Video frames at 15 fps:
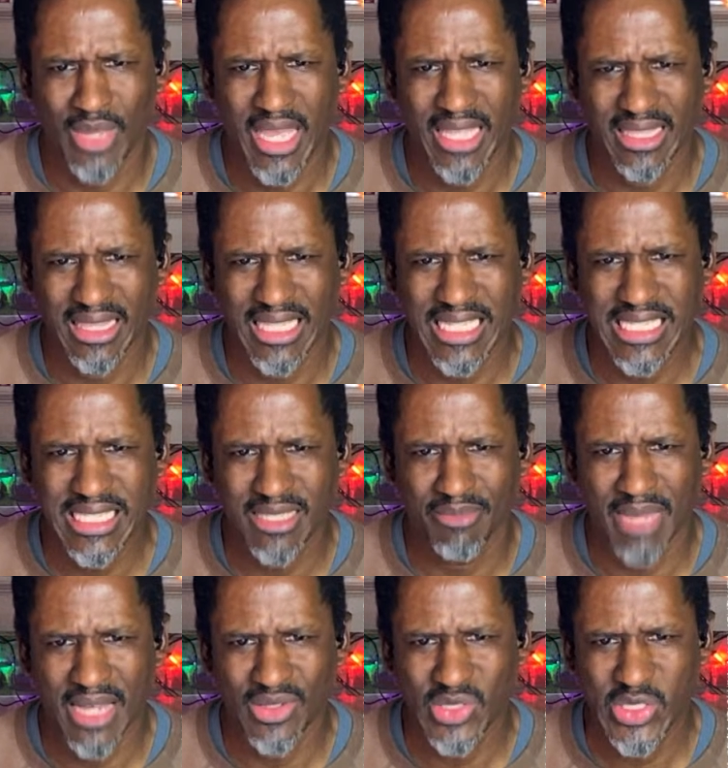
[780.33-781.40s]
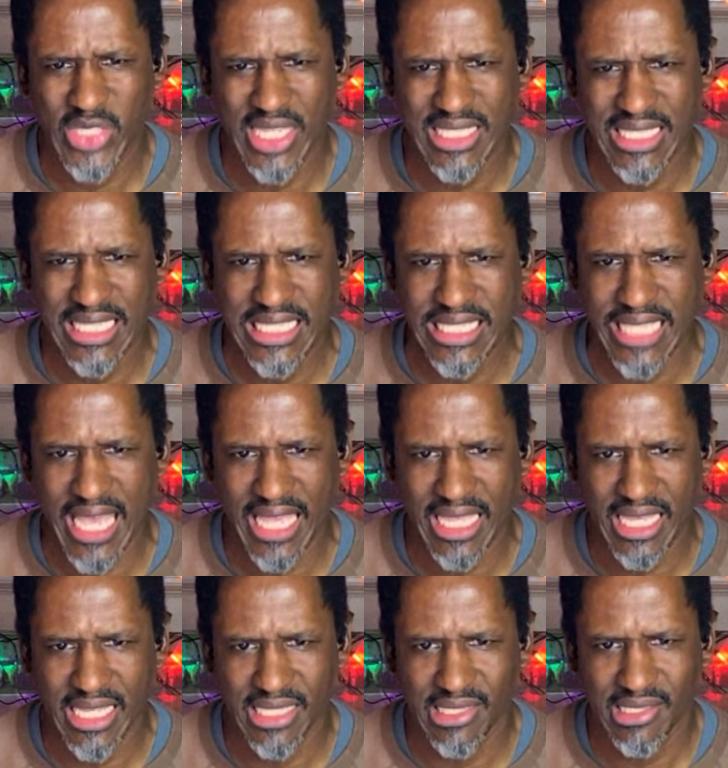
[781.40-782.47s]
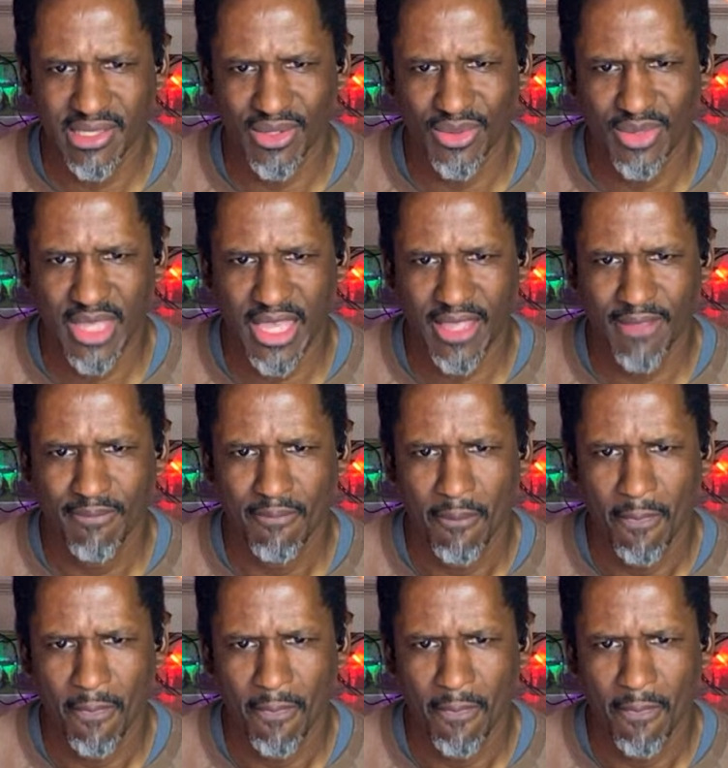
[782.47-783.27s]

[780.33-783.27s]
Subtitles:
at least about 60 seconds. Okay.